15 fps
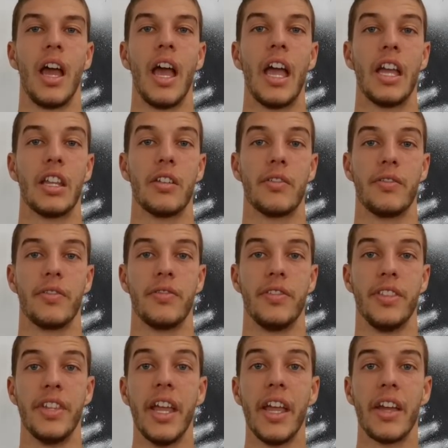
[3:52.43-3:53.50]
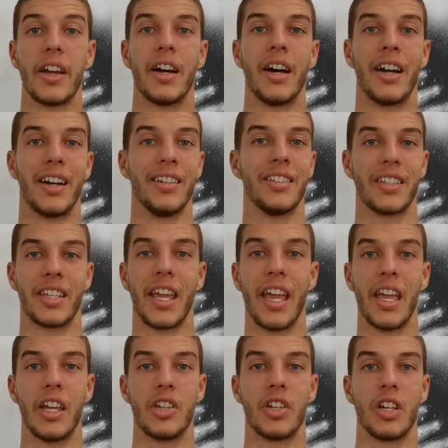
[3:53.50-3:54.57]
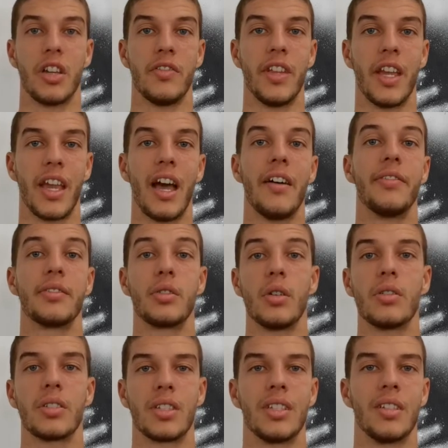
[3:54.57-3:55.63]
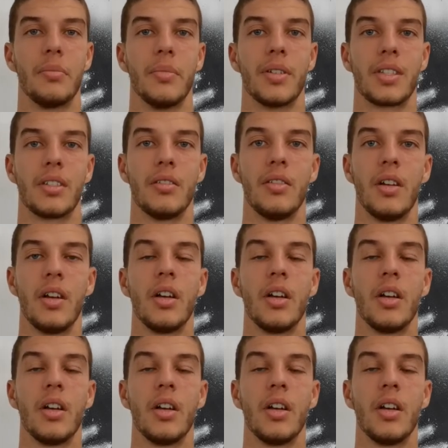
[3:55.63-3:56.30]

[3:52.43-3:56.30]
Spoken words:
And if they are engaged, if they have tonus in the muscle,